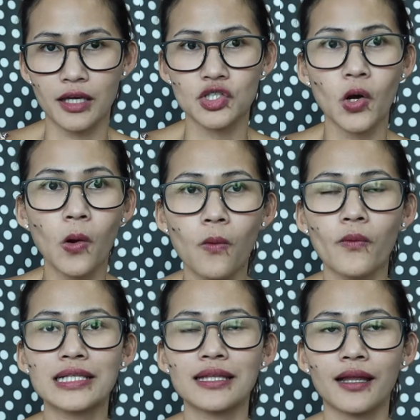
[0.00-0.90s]
It's
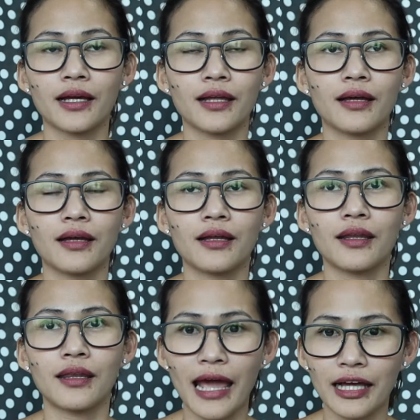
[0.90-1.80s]
always like
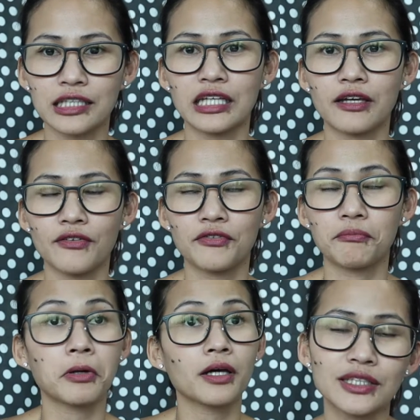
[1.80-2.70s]
negative.
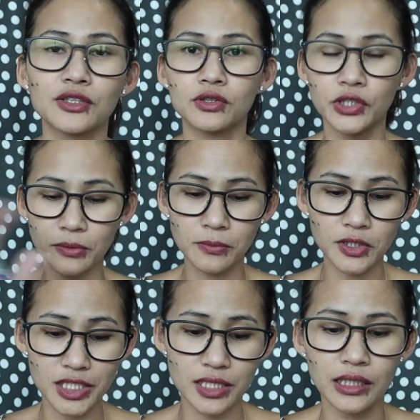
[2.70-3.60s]
But so to you,
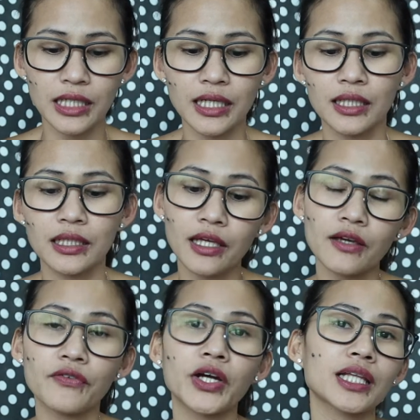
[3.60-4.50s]
Mush, thank
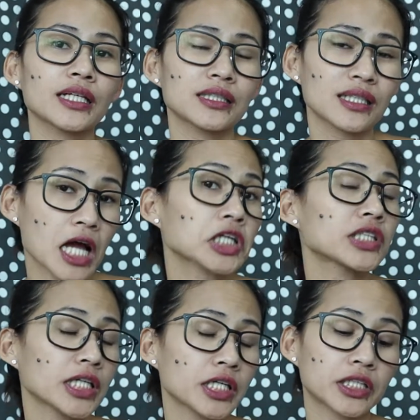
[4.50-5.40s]
you for this, and
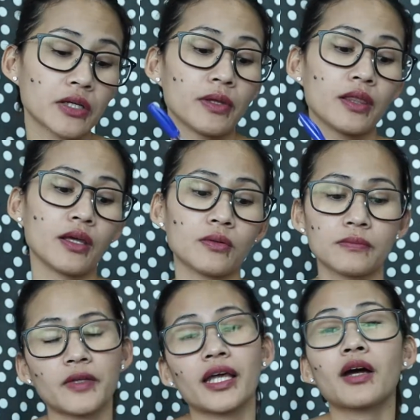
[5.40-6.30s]
actually agree with you.
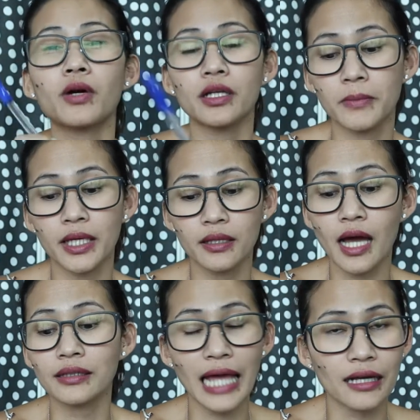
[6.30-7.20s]
And I want to be
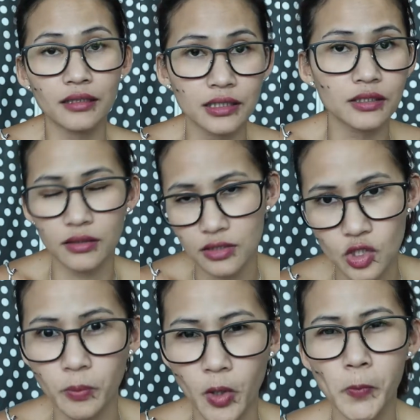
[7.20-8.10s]
the antagonist on a
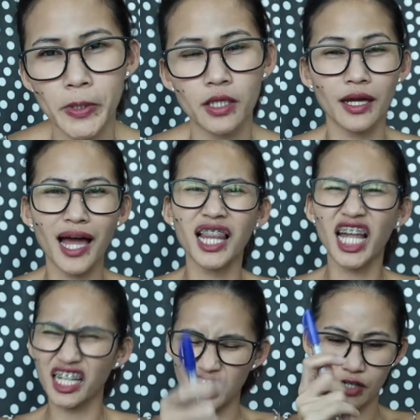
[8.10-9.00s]
soap opera. I
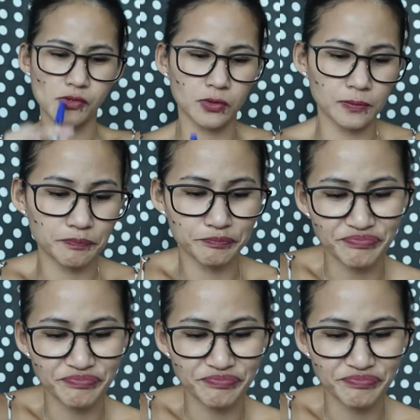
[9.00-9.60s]
like that rule.